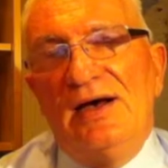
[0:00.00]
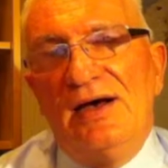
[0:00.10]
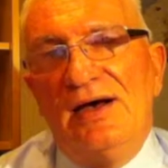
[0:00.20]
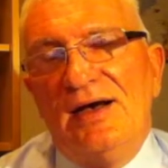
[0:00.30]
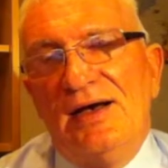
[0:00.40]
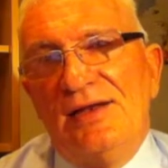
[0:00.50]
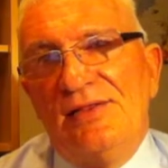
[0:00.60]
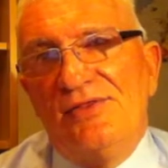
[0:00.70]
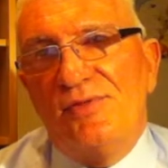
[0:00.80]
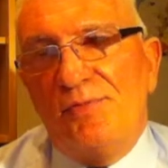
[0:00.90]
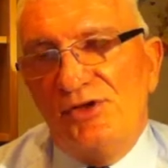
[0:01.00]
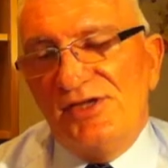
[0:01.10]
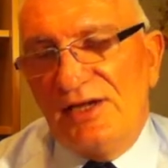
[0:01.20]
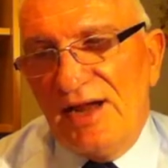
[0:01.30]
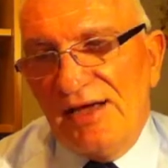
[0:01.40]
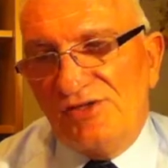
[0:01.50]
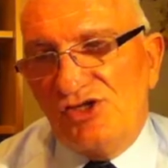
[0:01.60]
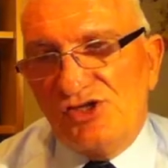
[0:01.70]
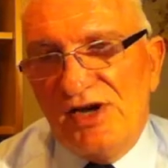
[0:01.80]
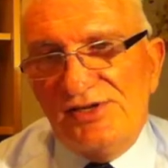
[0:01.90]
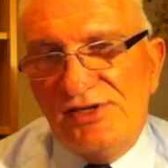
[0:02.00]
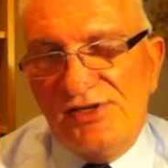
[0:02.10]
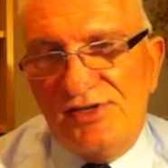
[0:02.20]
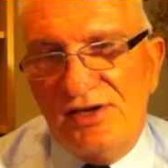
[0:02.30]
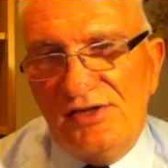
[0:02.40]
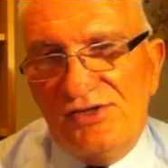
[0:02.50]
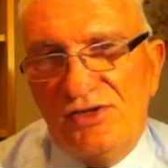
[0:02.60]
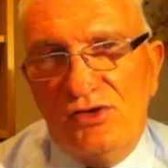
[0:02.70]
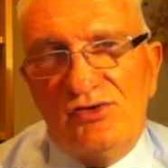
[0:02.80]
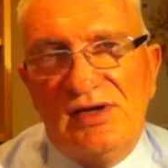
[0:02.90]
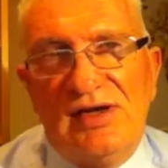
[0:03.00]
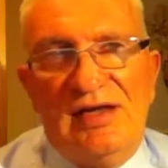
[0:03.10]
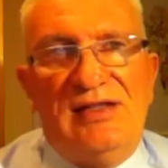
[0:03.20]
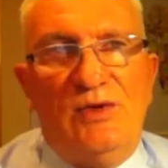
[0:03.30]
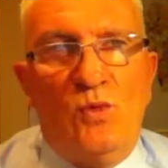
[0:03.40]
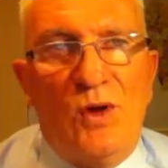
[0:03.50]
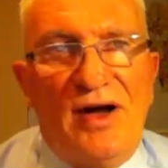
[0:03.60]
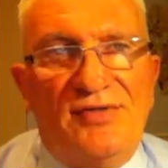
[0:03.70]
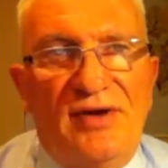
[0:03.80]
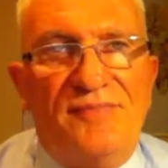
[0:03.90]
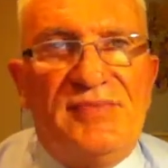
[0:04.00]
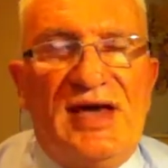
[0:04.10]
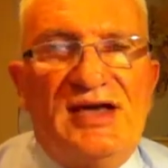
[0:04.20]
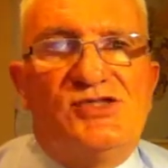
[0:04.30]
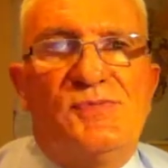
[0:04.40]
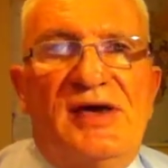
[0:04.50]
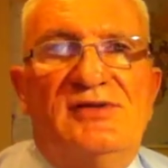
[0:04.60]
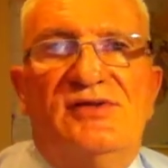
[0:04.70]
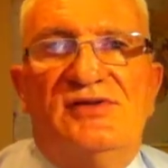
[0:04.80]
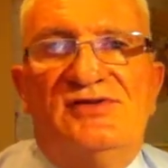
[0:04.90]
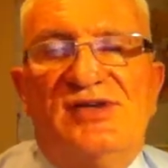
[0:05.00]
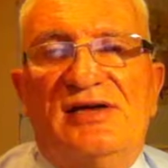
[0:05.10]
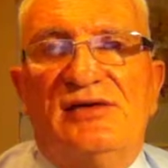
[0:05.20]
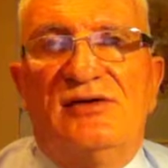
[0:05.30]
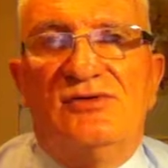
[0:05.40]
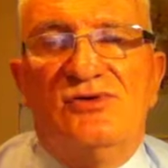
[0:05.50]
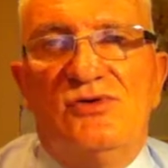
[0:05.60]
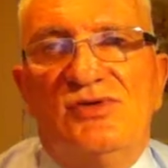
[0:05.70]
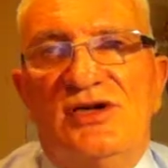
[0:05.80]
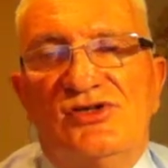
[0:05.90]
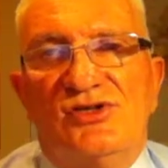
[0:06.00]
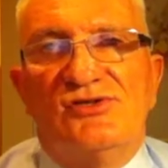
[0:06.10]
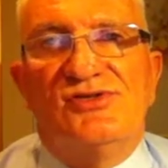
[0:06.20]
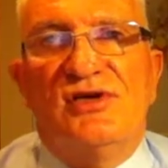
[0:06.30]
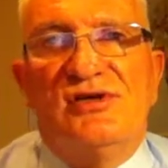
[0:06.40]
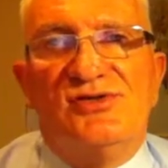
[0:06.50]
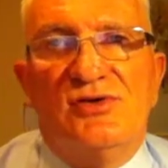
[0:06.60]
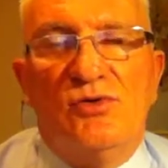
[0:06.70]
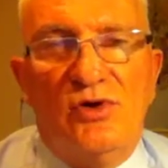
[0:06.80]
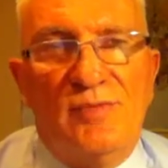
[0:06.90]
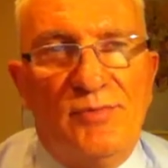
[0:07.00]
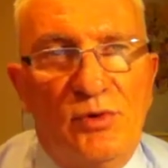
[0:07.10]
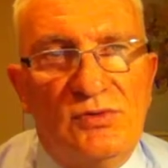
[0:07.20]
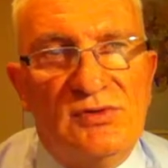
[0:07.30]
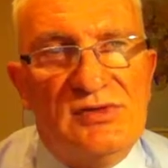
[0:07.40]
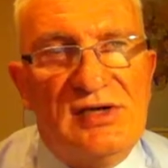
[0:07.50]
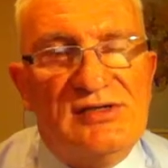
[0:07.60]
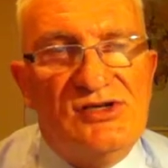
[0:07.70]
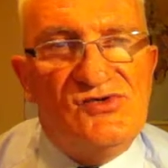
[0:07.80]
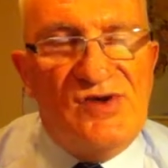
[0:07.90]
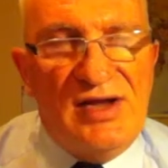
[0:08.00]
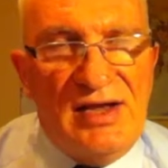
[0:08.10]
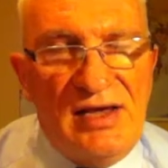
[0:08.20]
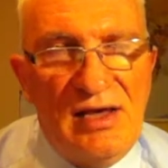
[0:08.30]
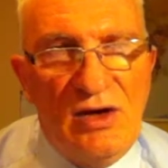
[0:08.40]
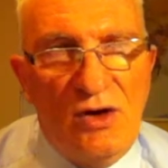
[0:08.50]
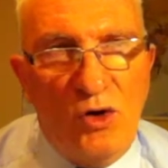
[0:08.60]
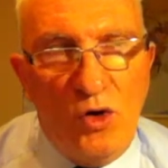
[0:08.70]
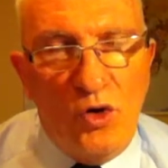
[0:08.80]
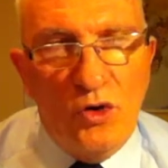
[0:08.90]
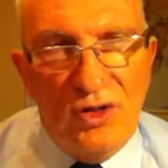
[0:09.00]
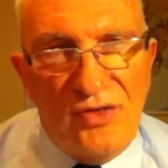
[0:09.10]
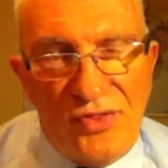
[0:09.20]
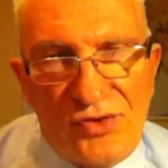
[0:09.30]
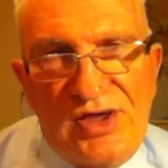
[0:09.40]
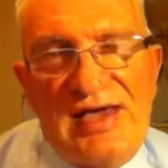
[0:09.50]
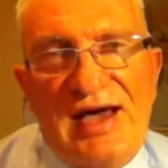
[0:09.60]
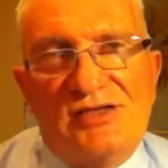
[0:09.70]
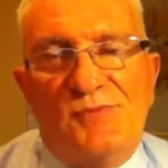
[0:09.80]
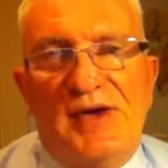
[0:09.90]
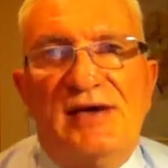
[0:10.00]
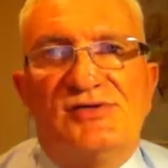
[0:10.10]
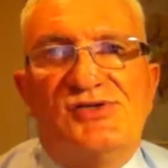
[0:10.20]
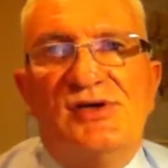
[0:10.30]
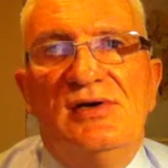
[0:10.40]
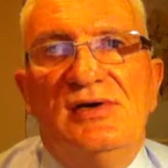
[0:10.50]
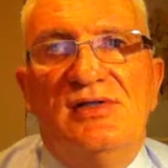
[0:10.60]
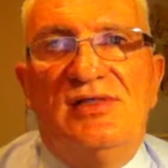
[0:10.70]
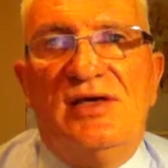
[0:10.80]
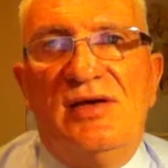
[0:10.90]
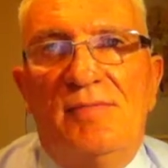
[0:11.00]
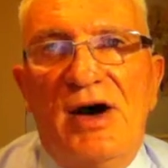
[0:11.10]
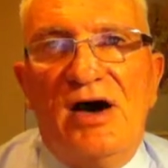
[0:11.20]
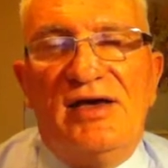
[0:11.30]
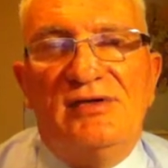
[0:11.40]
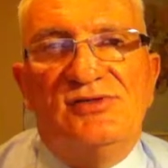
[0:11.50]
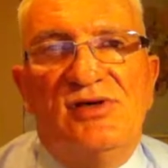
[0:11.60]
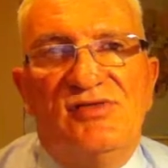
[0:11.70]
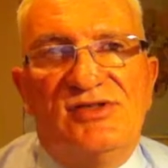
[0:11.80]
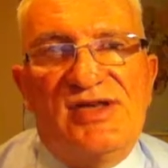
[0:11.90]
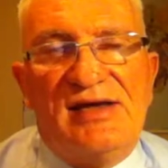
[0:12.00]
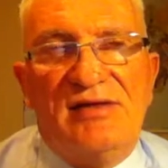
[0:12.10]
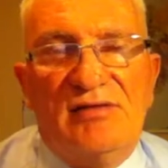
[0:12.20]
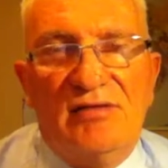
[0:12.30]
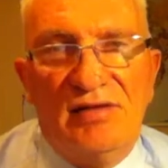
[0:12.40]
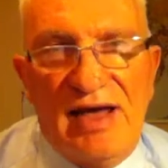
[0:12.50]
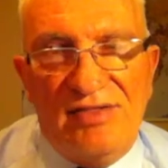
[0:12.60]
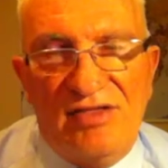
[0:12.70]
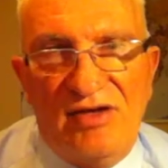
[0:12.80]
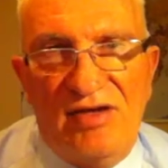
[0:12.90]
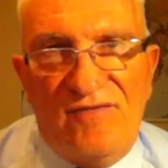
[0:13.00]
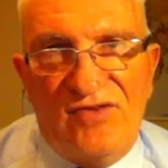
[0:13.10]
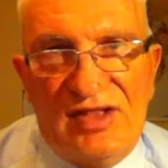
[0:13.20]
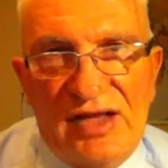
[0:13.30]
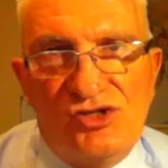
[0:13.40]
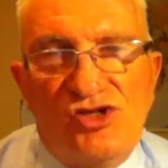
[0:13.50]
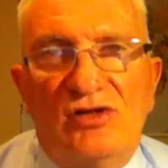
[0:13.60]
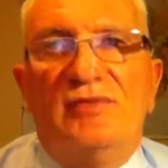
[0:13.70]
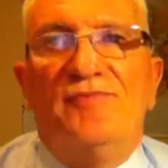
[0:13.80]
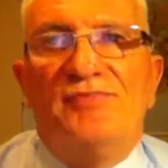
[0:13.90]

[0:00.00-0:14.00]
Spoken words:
the point I'd like to stress is that it's not any one aspect of the technical due diligence that is all important. It is really all three aspects: the market, the technical and the financial